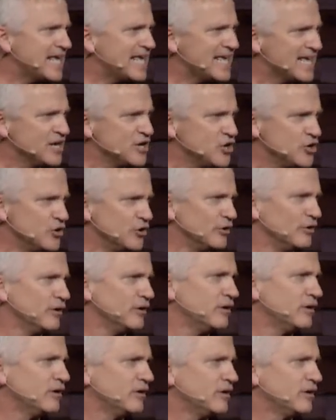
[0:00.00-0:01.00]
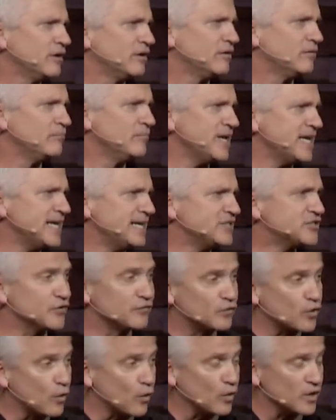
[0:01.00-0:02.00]
hinder means,
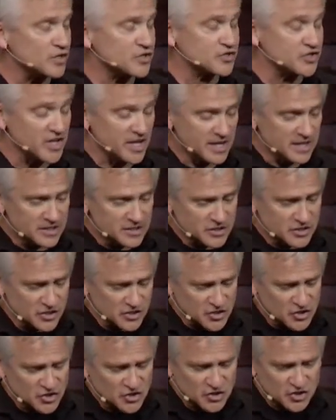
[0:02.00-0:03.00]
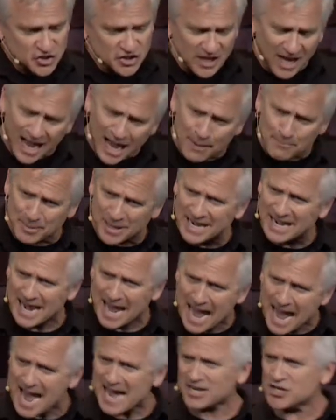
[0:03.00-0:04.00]
of course, to stop an
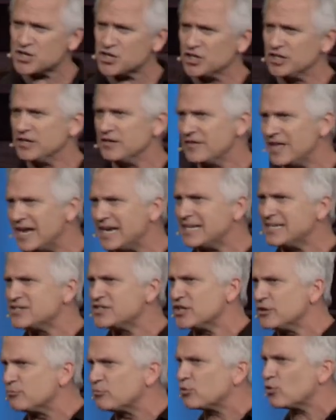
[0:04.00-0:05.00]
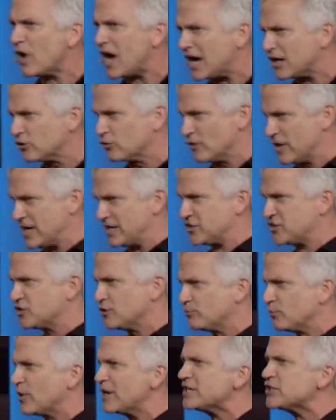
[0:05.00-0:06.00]
action that is in progress,
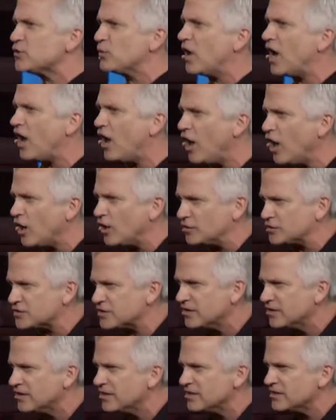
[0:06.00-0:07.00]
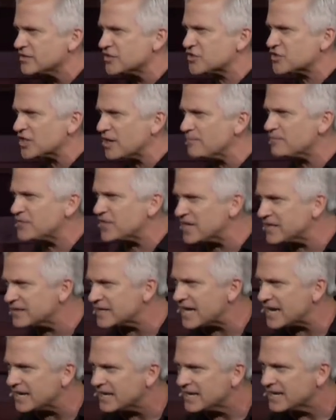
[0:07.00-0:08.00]
to bring to a halt something
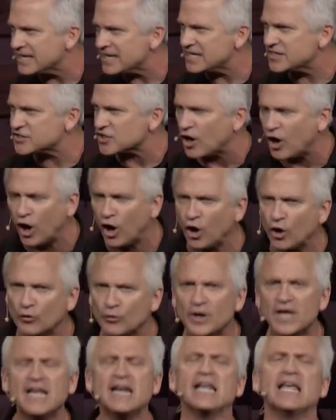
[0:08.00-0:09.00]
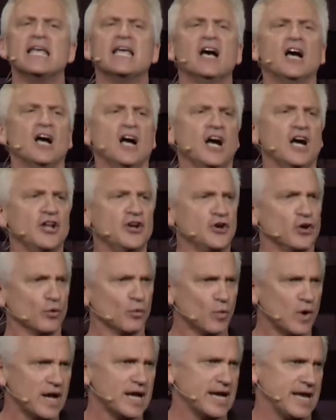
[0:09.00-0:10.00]
that is already
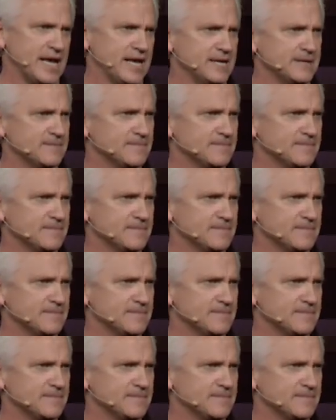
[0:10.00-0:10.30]
underway.